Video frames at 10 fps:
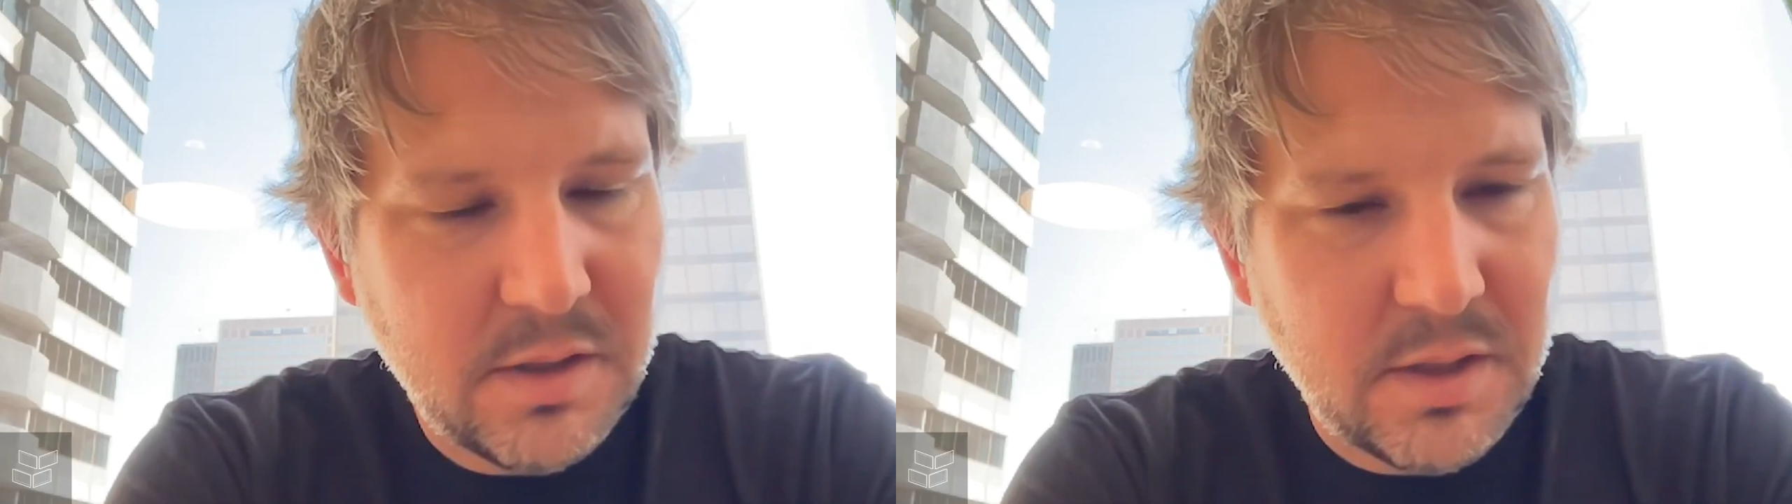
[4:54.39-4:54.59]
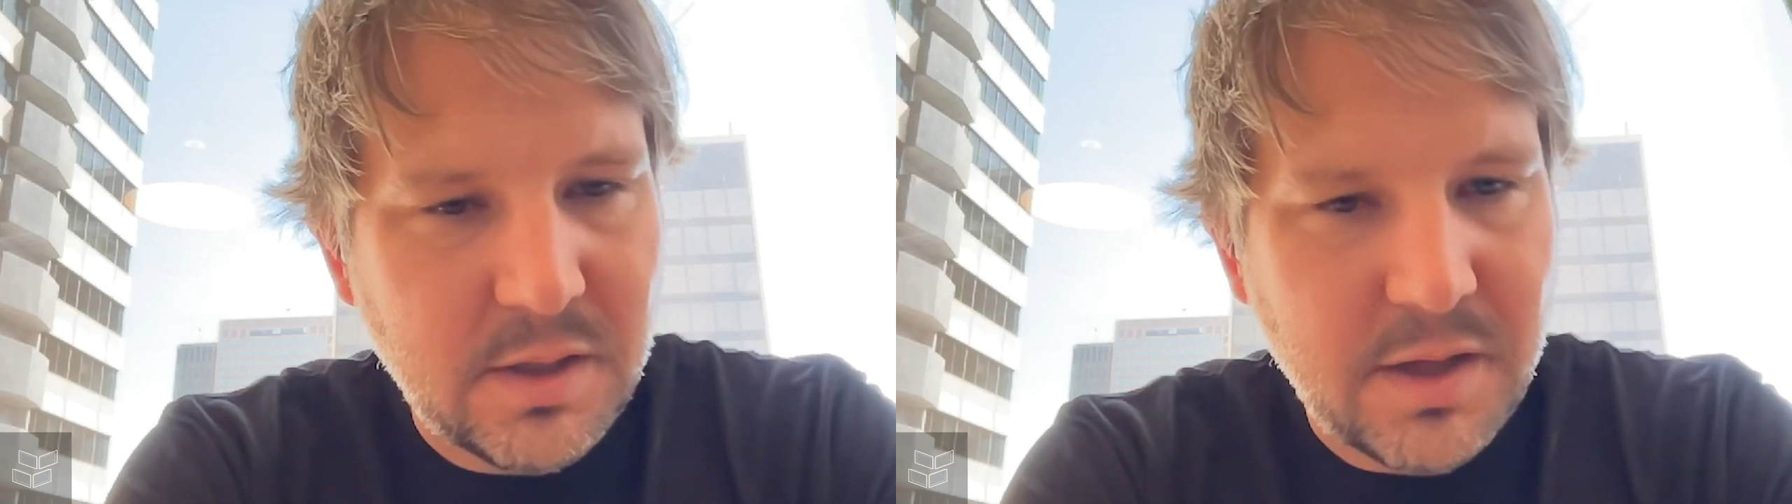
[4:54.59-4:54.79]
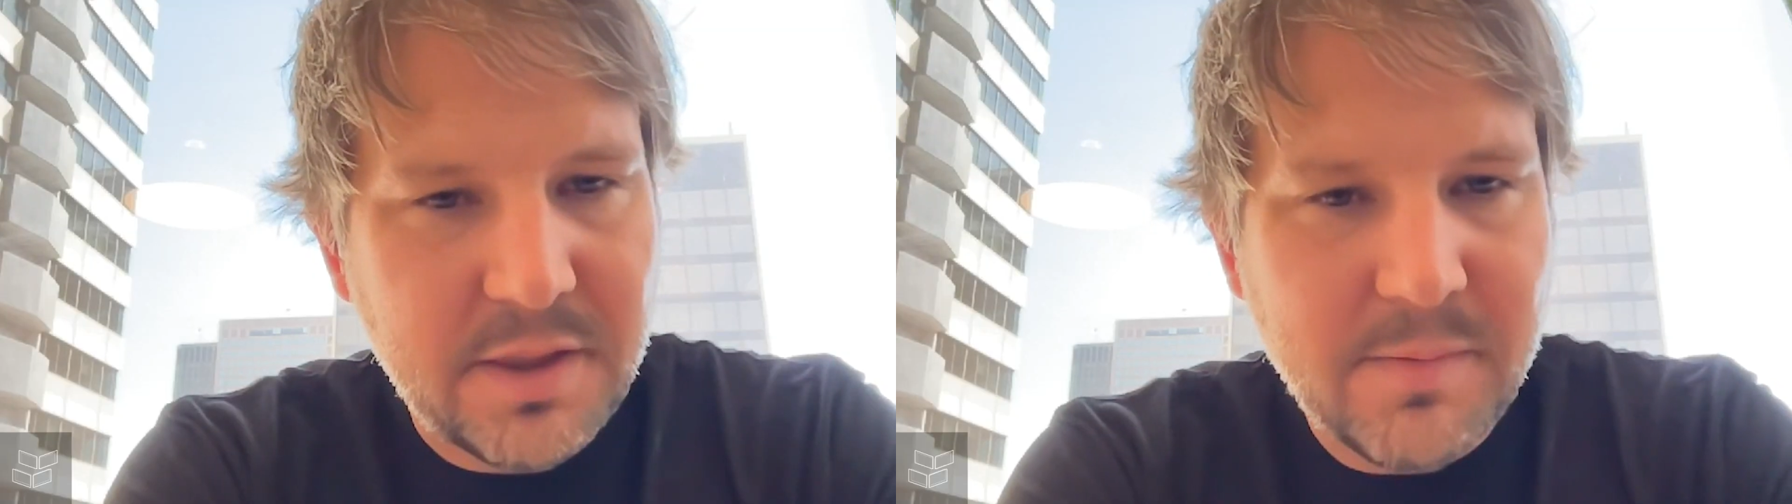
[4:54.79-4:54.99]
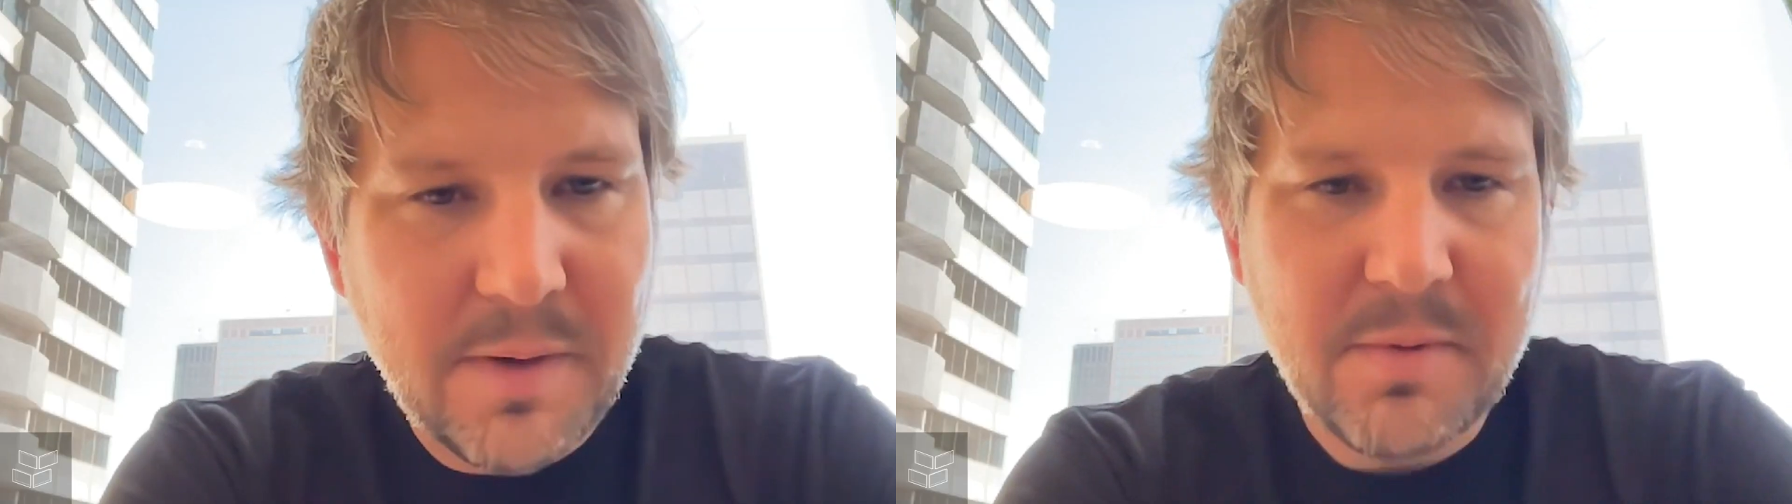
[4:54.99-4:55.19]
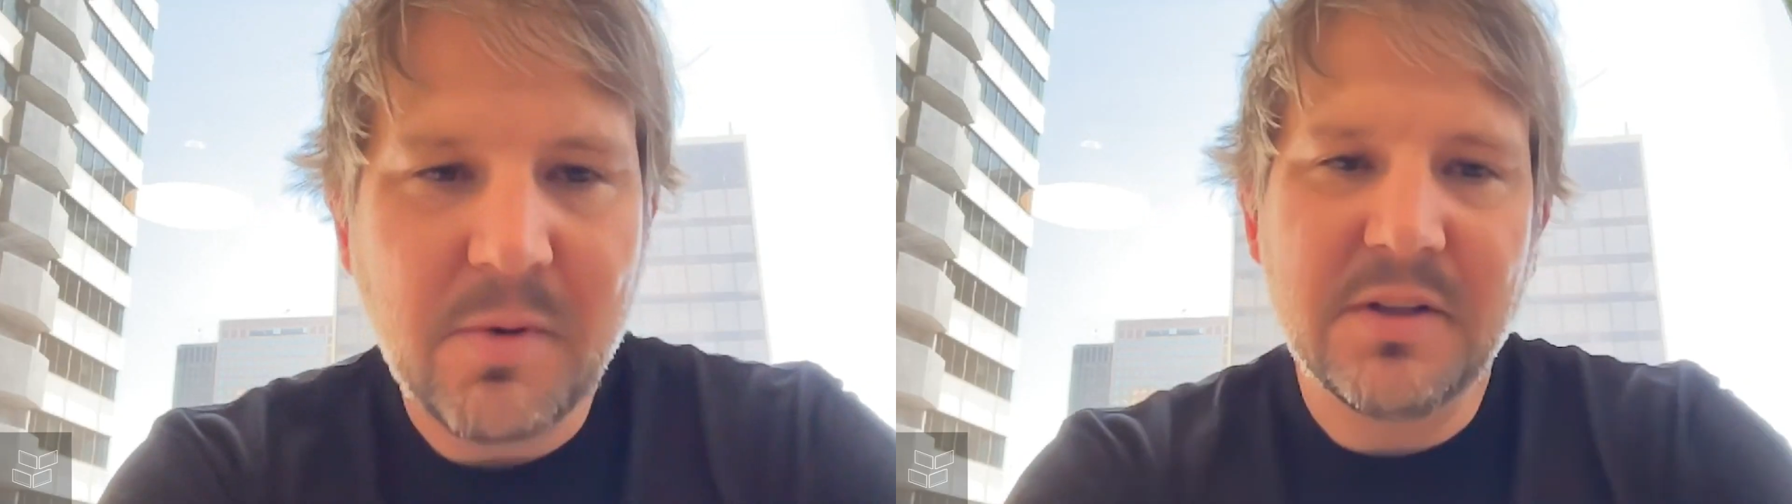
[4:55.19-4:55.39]
Yeah, I think
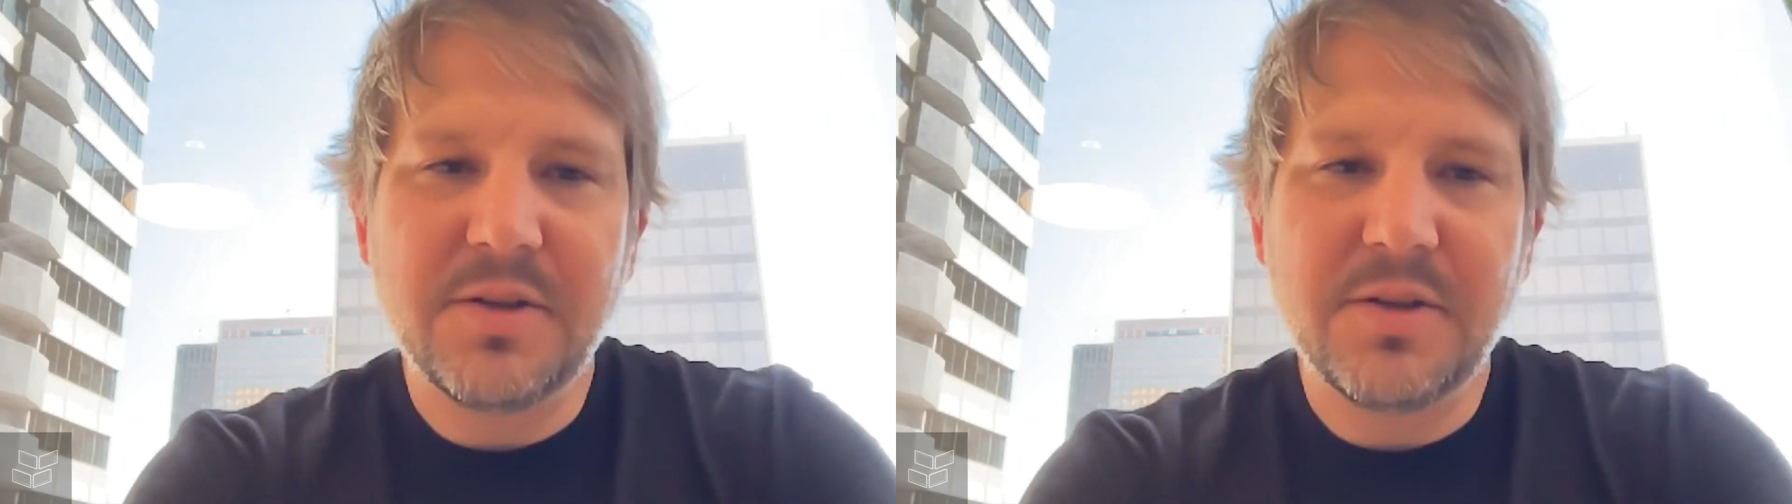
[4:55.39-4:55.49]
maybe one